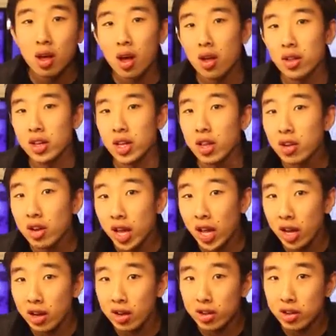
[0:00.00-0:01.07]
On the other
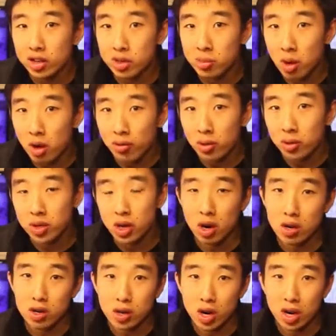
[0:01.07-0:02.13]
hand, your smartphone's
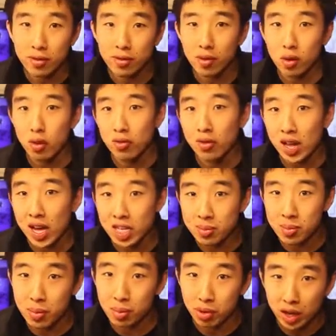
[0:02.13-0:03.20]
hard drive or flash
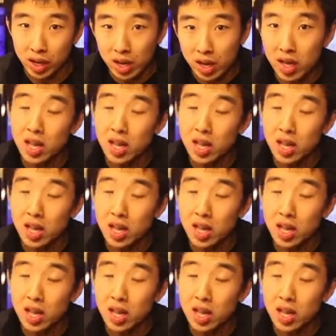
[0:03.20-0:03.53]
memory